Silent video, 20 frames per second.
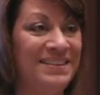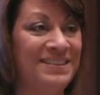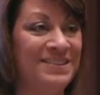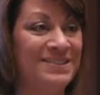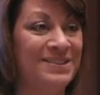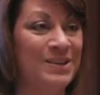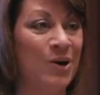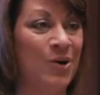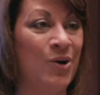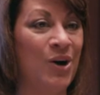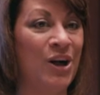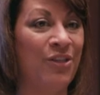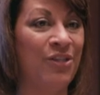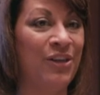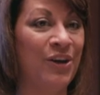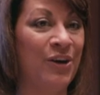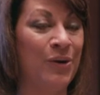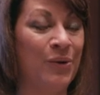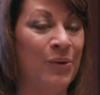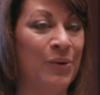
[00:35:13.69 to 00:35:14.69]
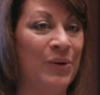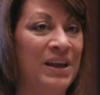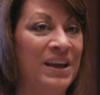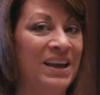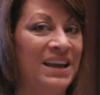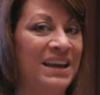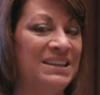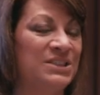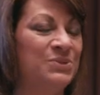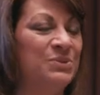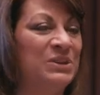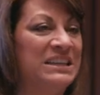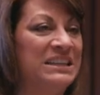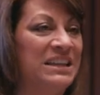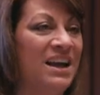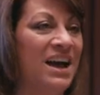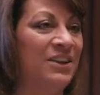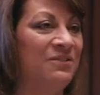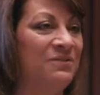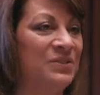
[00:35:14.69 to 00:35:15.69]
So although it's really
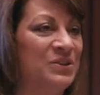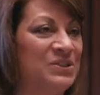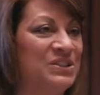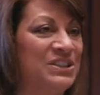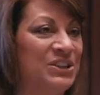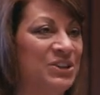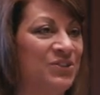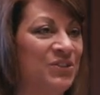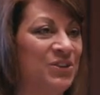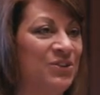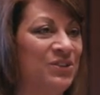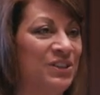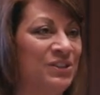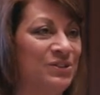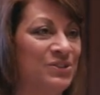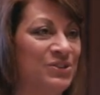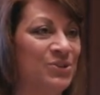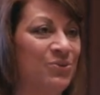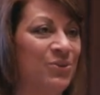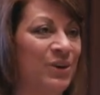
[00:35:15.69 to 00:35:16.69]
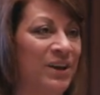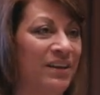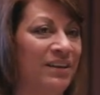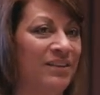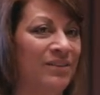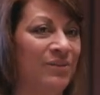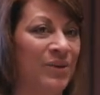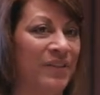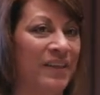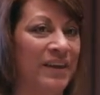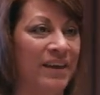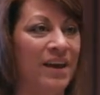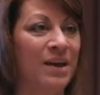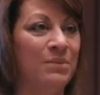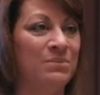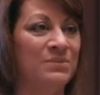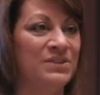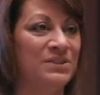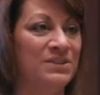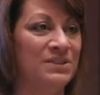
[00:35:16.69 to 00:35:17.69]
not a first interview that they're doing when they
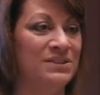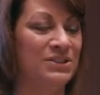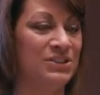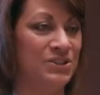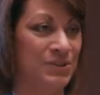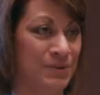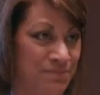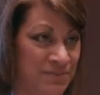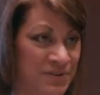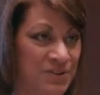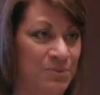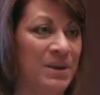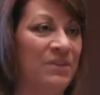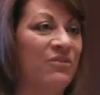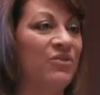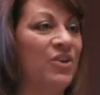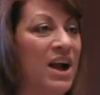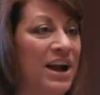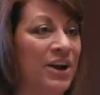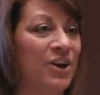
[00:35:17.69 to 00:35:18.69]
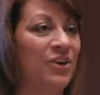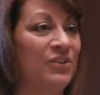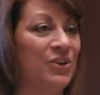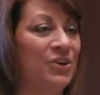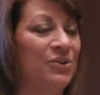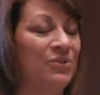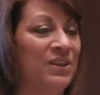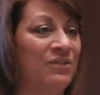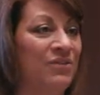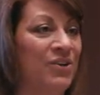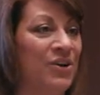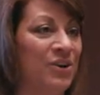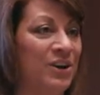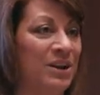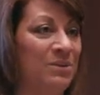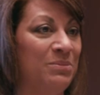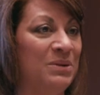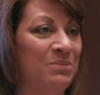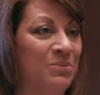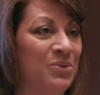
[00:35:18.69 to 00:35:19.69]
come to me for a hire view, they've
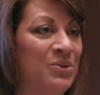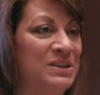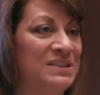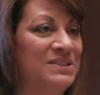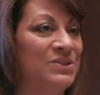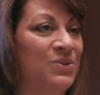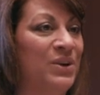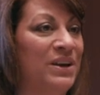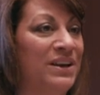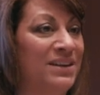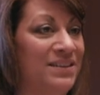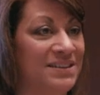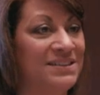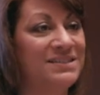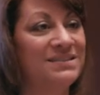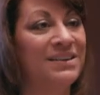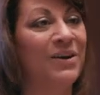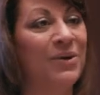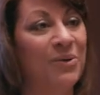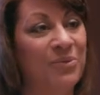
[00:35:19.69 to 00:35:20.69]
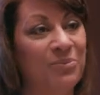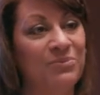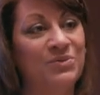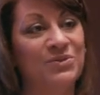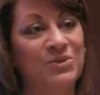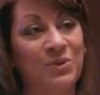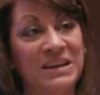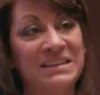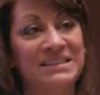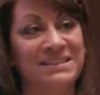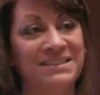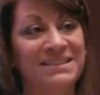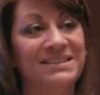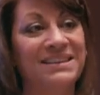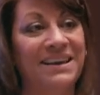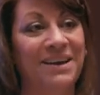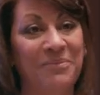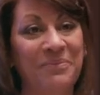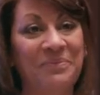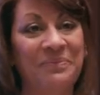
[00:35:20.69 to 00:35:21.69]
already been pre-screened, so twice,
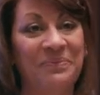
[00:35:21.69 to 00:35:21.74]
yeah.